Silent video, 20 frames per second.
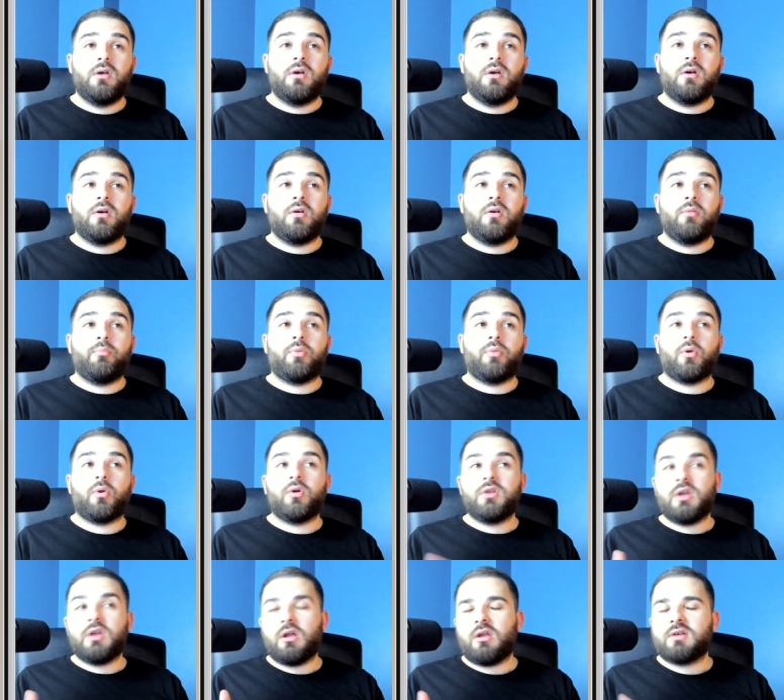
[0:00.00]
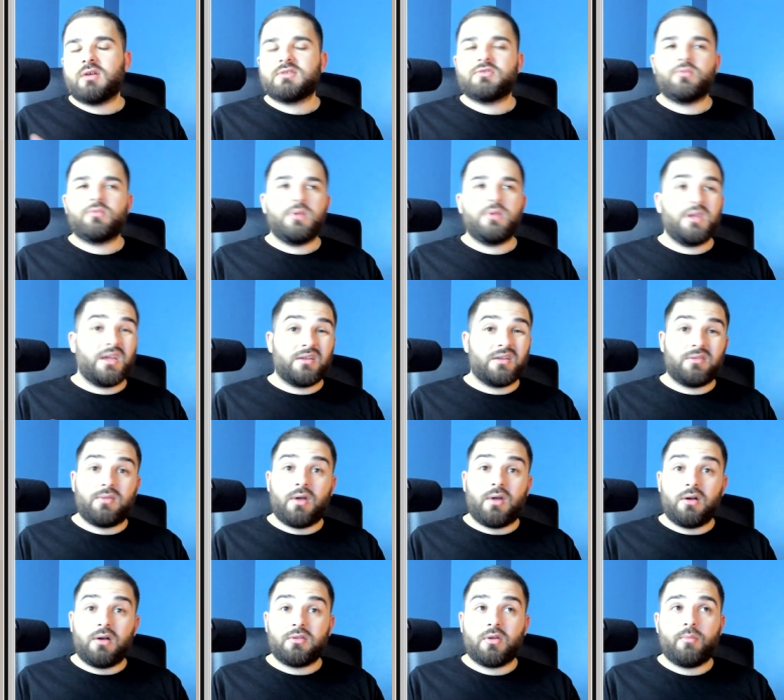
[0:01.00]
Bologna lost 3, got
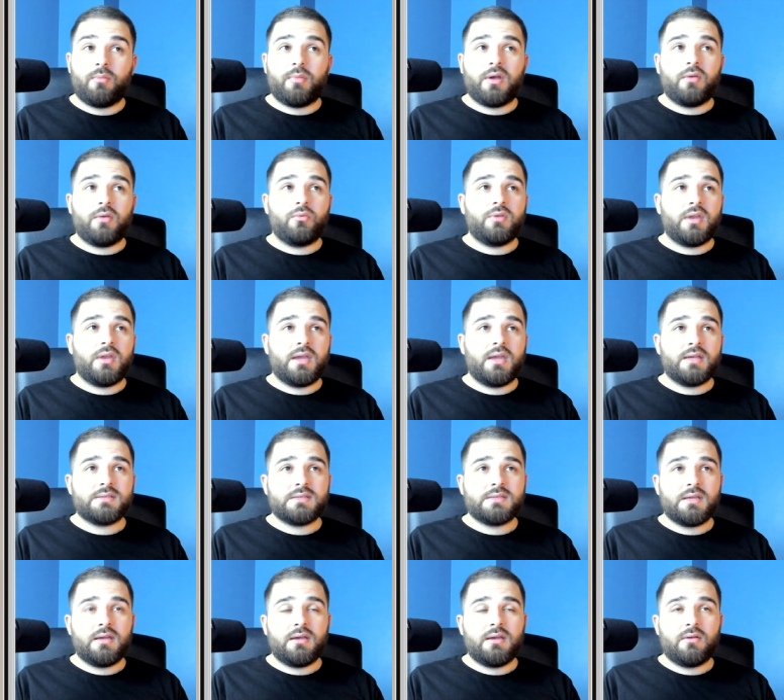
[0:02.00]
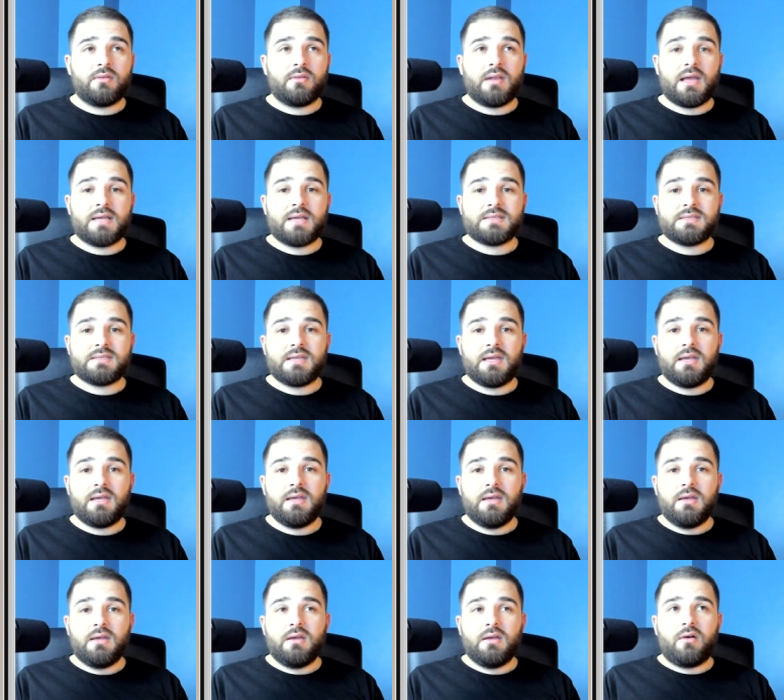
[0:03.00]
dunked on by Udinese on the last day
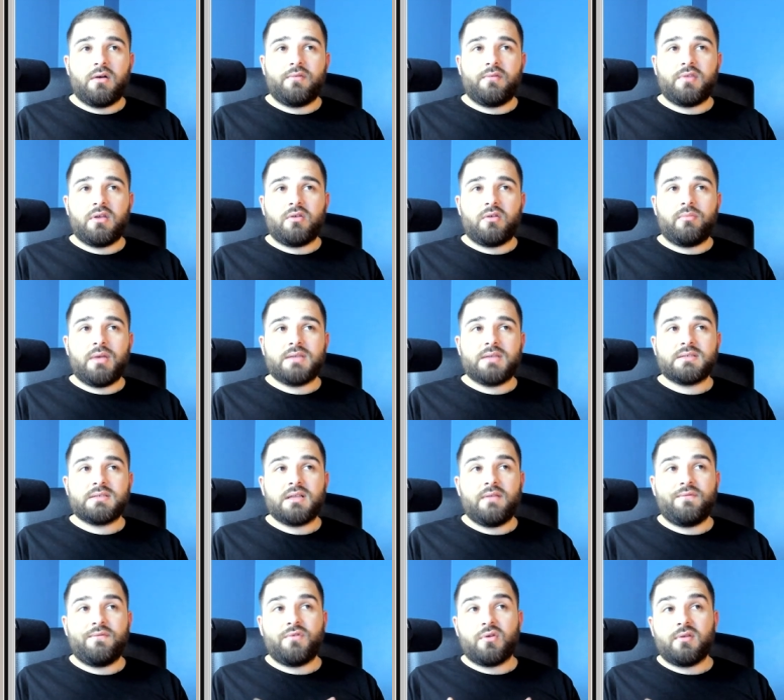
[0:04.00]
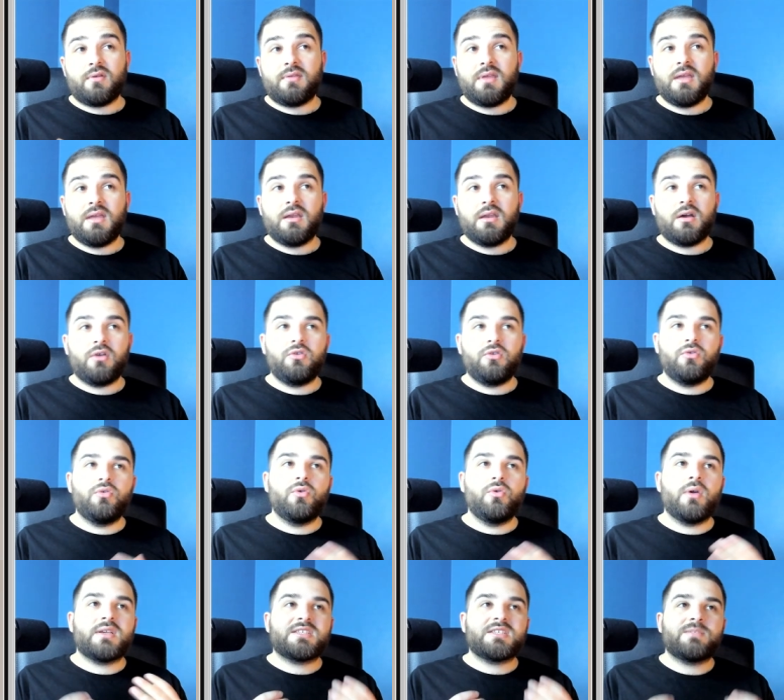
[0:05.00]
of the year, basically. Fiorentina,
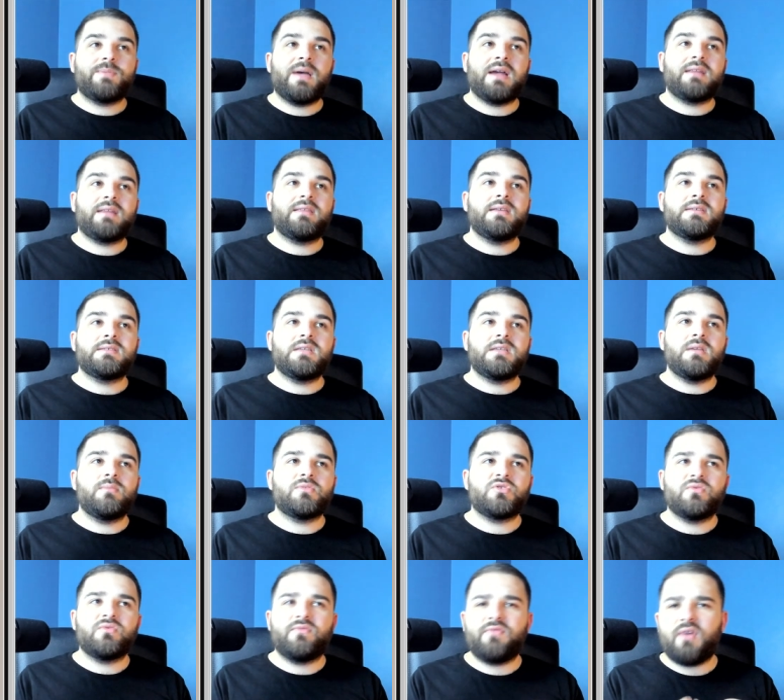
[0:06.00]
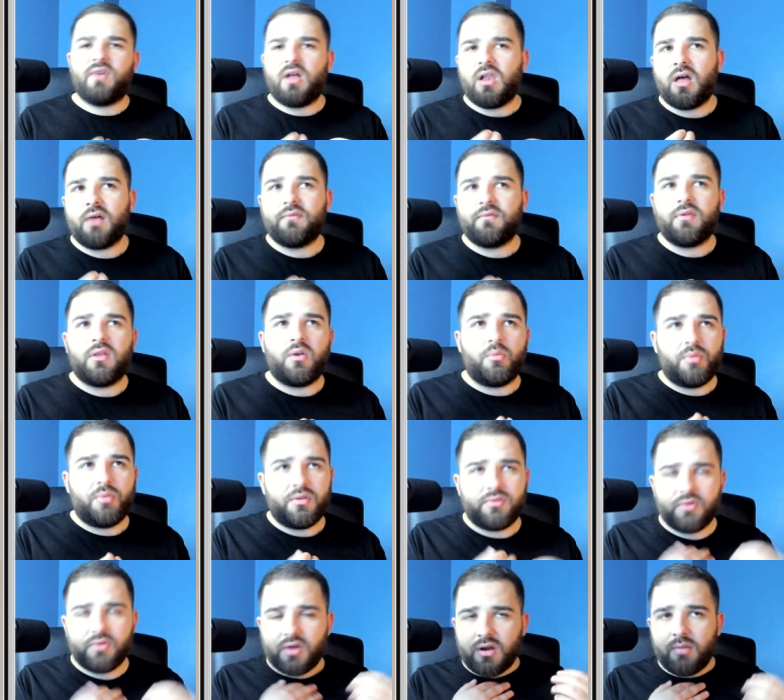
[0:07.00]
you expect these teams to fall off a little bit.
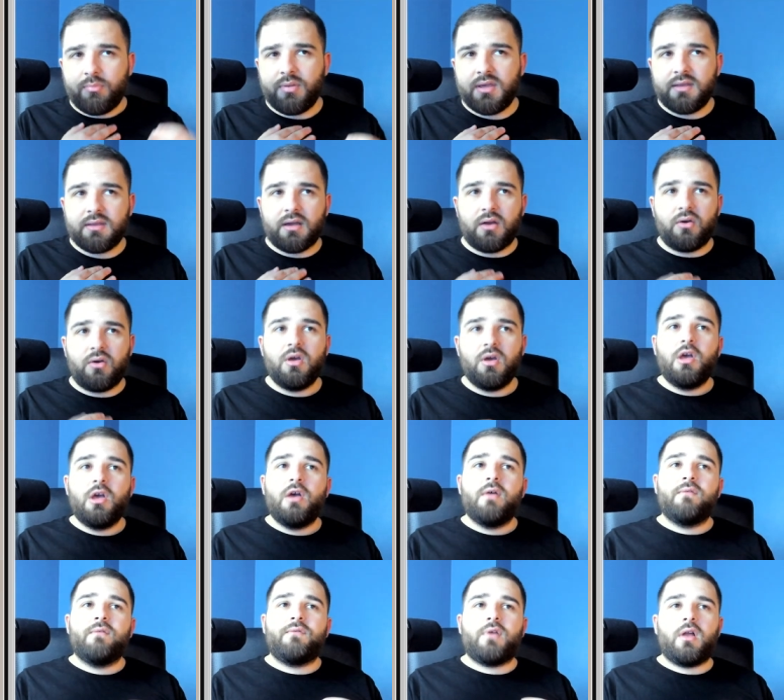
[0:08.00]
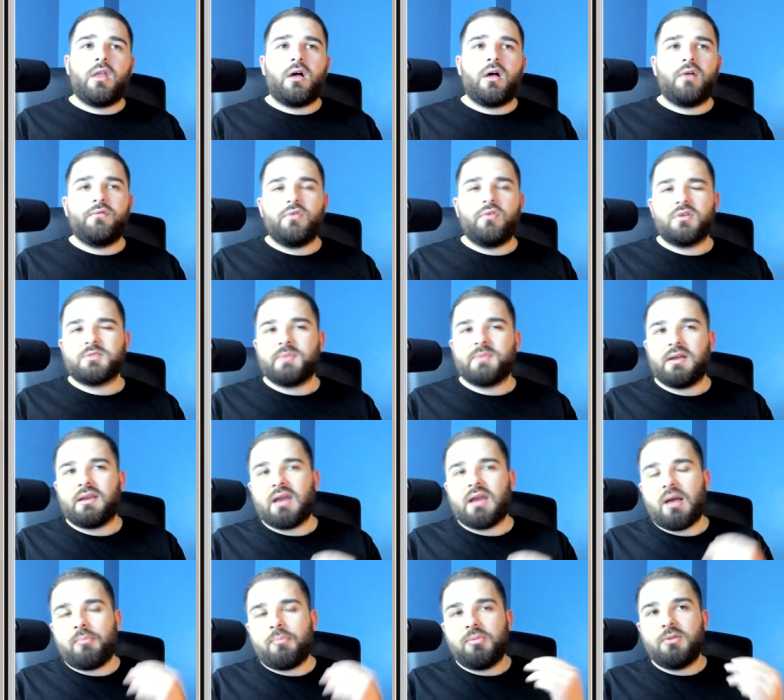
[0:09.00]
They're going to be there, fall off. You expect
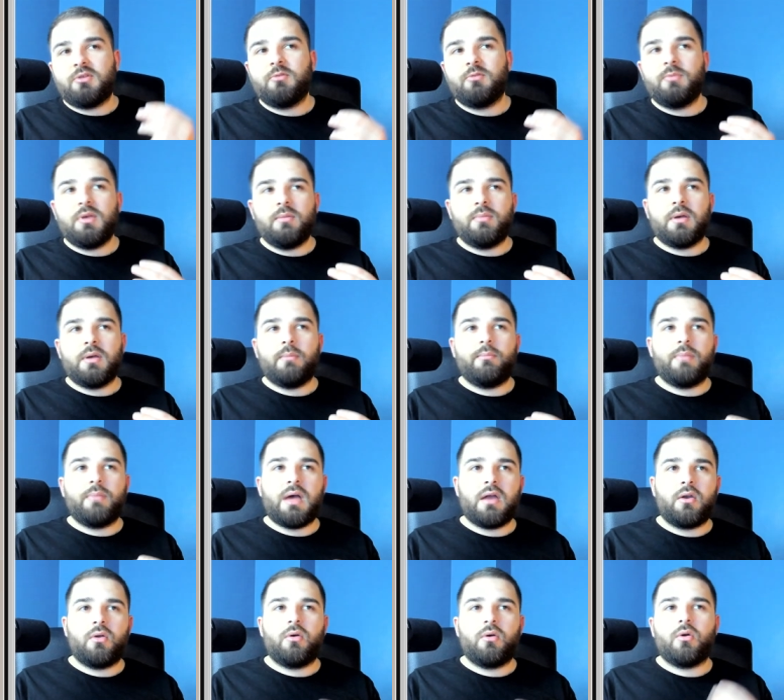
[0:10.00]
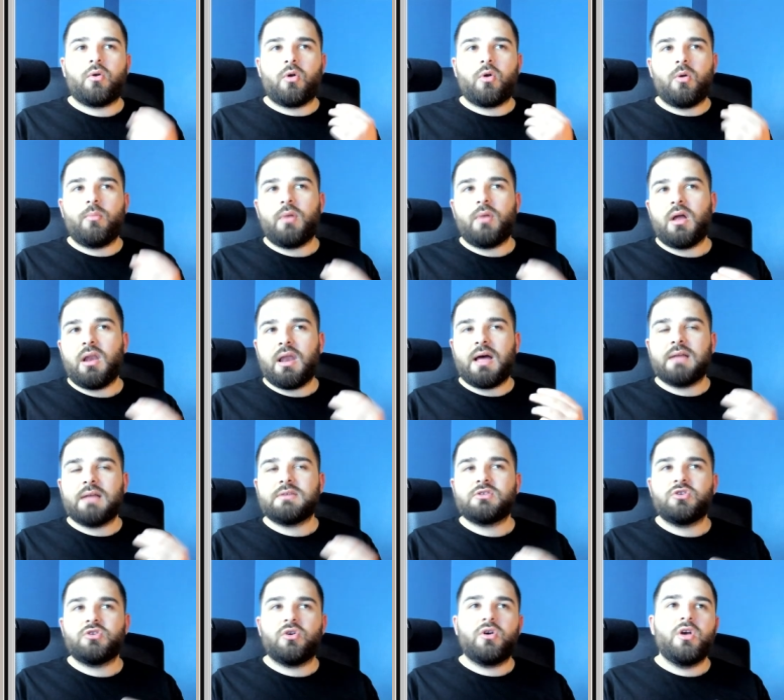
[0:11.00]
Napoli to be a bit better, Roma,
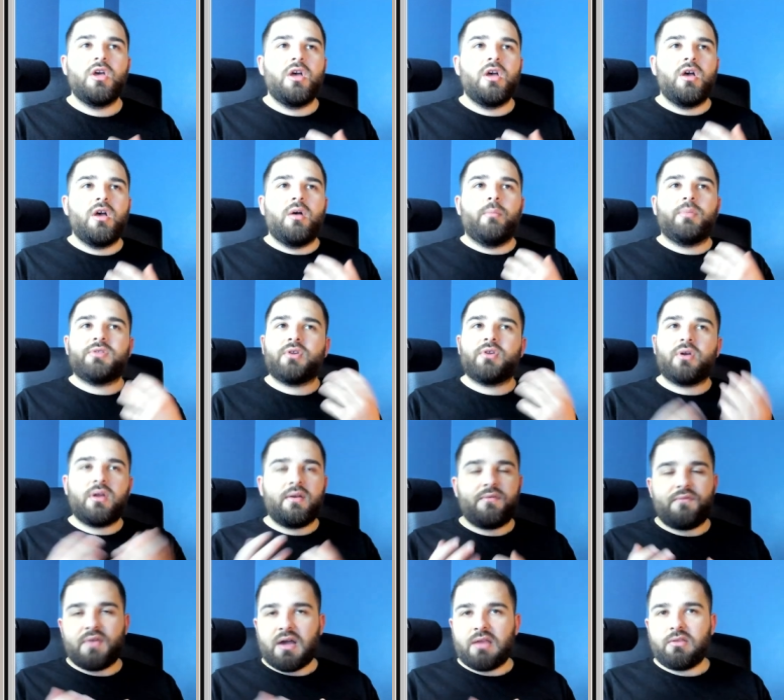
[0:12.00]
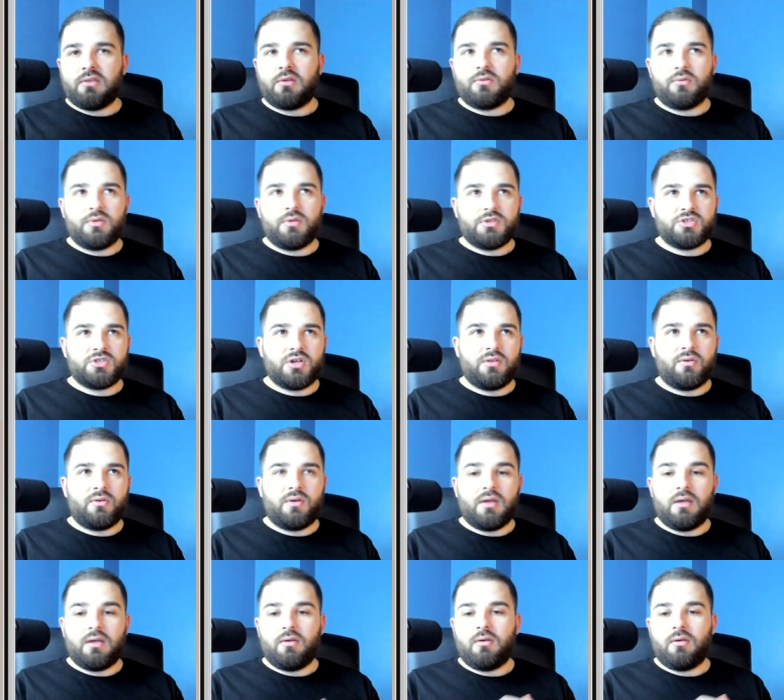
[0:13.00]
Lazio, but they're going to fight under each other,